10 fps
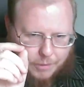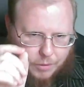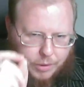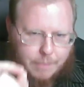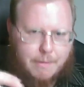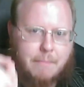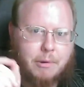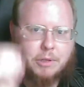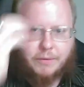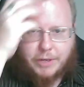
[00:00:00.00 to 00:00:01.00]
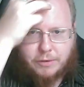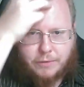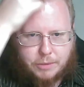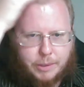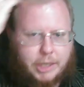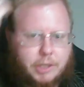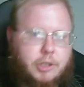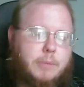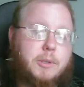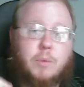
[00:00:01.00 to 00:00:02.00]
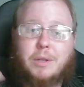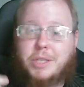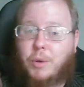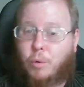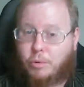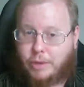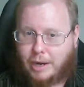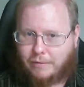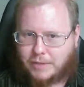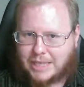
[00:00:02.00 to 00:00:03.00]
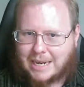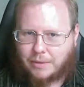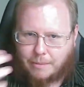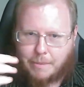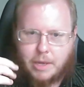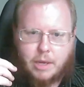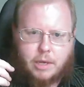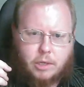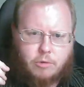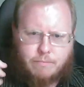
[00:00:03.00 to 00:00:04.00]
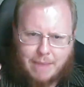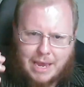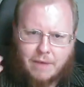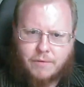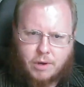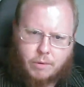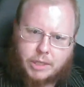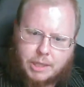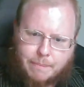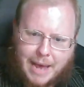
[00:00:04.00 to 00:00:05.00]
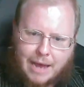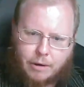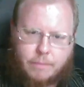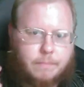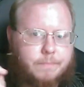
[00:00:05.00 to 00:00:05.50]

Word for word: to the members of each of these relationships as well as the order that I've said them, you may have noticed a pattern.